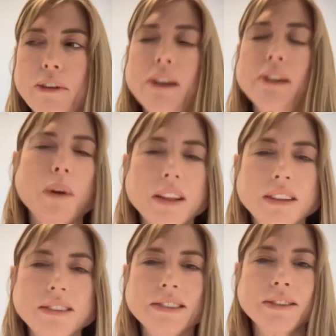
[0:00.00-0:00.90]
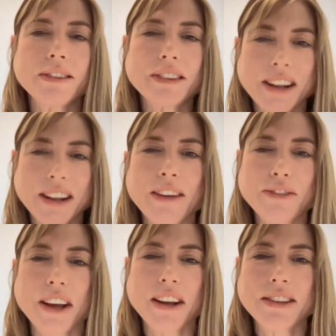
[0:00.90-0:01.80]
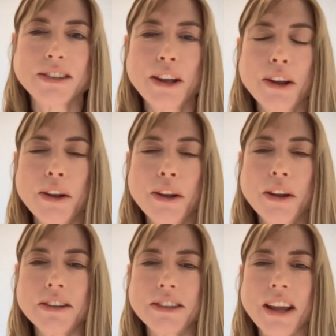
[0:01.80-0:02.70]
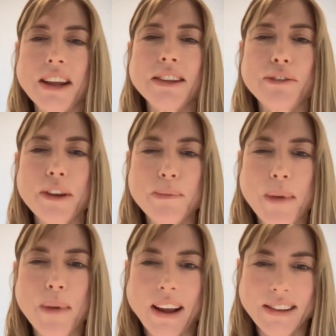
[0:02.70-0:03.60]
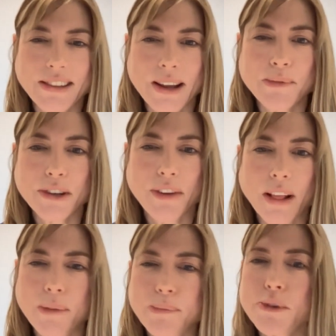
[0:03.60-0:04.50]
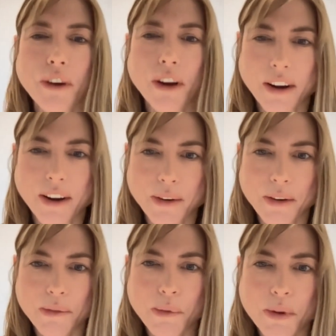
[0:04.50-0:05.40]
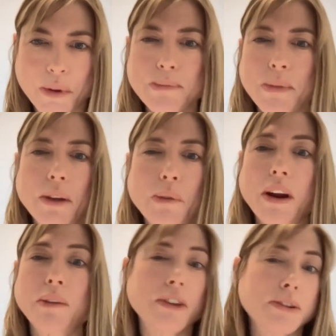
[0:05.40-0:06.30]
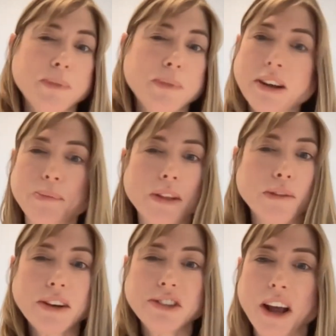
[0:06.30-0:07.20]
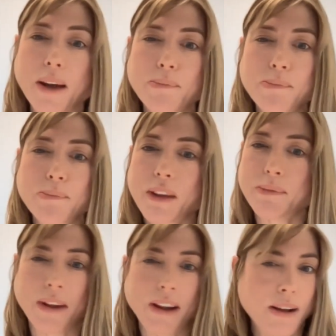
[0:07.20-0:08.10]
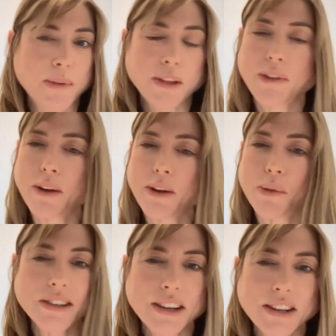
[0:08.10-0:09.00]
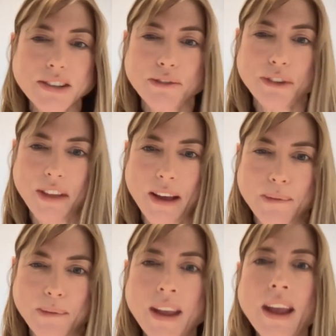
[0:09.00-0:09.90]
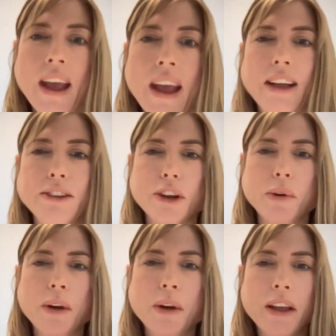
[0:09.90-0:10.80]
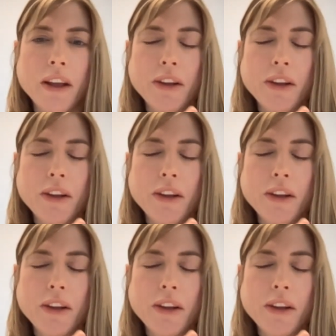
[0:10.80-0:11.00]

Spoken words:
frankly, one of the things I've done is taken the feedback and attempt to develop too far with somebody where this might not be the right job. It might not be the right organization for them. And so